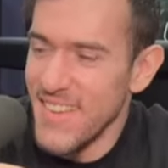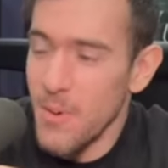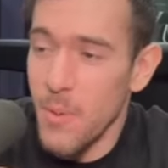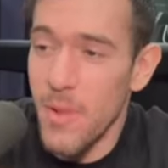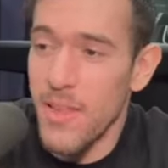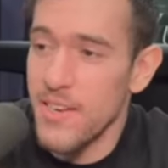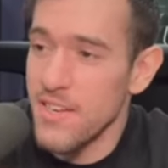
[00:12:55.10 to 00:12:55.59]

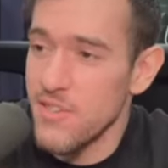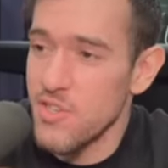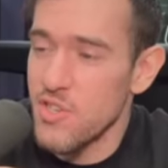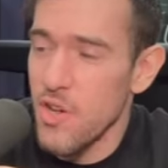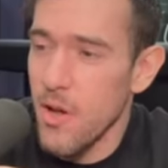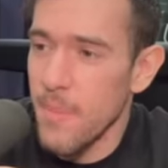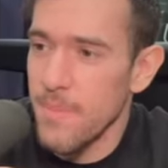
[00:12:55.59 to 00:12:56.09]
Well, I didn't
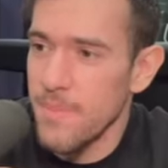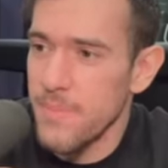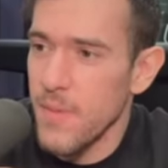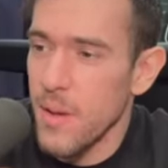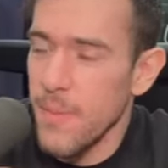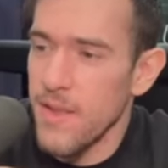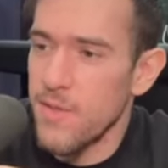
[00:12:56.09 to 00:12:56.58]
stop.
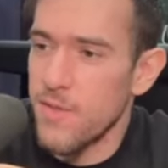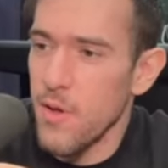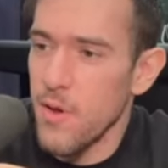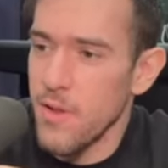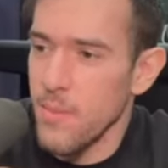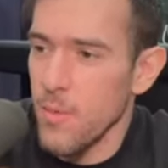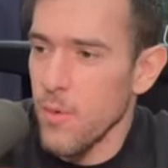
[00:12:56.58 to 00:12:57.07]
I made
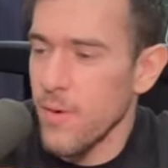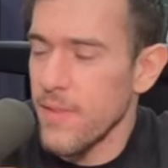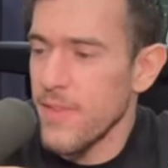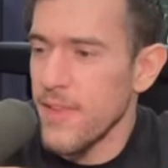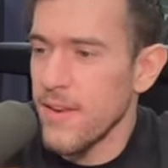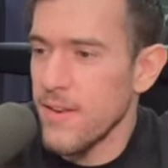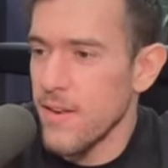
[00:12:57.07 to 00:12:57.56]
30 more,
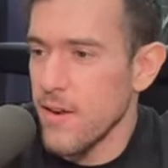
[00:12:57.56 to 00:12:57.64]
and then, you